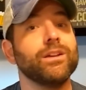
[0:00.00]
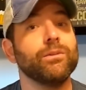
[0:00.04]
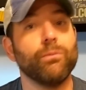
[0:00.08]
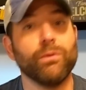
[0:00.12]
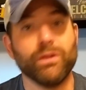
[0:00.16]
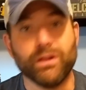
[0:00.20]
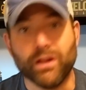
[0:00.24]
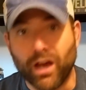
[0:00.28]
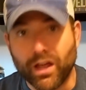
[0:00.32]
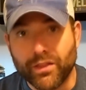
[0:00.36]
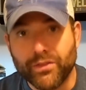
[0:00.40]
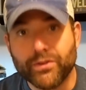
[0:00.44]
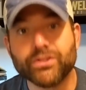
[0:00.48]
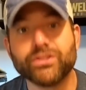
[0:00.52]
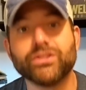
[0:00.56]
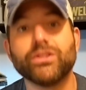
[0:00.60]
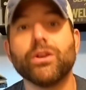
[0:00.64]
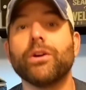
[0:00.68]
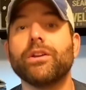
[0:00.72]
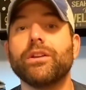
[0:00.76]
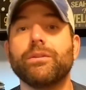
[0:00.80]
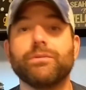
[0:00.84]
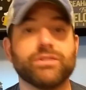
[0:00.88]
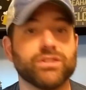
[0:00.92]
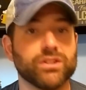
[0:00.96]
When others
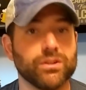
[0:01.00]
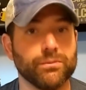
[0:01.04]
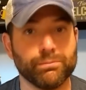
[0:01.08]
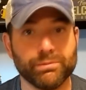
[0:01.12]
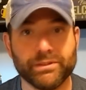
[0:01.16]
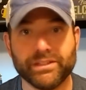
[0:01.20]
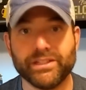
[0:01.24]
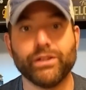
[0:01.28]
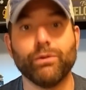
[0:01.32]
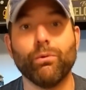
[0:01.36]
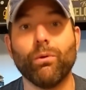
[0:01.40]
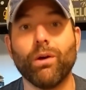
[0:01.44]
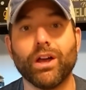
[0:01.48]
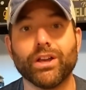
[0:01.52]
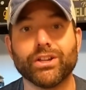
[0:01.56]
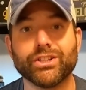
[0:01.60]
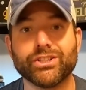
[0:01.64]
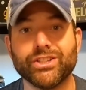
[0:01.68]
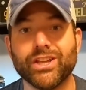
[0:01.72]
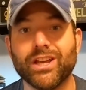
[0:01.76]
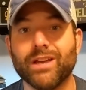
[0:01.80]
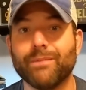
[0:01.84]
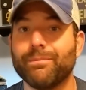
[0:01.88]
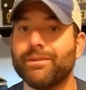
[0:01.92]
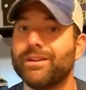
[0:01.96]
thought he was completely
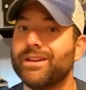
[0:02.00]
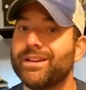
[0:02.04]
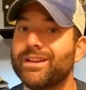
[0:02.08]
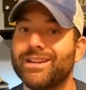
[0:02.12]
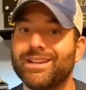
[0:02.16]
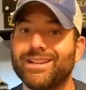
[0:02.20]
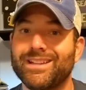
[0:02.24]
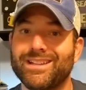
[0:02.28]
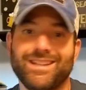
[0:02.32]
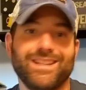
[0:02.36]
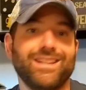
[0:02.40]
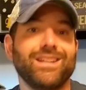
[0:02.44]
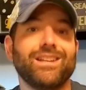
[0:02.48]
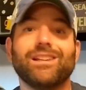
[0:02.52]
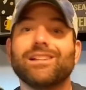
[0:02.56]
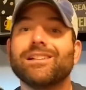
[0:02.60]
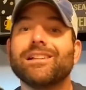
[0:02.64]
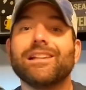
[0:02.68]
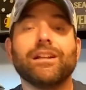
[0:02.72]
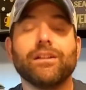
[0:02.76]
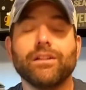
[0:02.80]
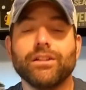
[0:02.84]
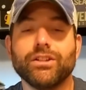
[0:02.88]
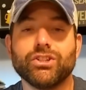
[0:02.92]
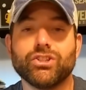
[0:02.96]
washed up, he
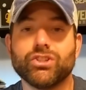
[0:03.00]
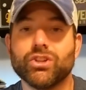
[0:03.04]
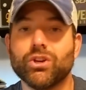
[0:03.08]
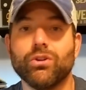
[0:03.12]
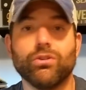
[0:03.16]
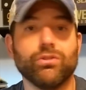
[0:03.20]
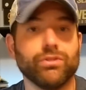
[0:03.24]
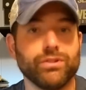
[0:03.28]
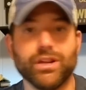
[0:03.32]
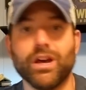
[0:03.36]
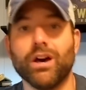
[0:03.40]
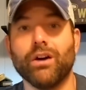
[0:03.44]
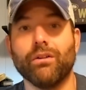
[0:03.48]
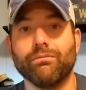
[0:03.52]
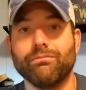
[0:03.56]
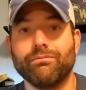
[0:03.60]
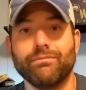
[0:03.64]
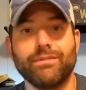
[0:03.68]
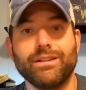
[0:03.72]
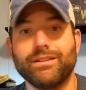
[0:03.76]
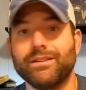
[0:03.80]
clearly showed no.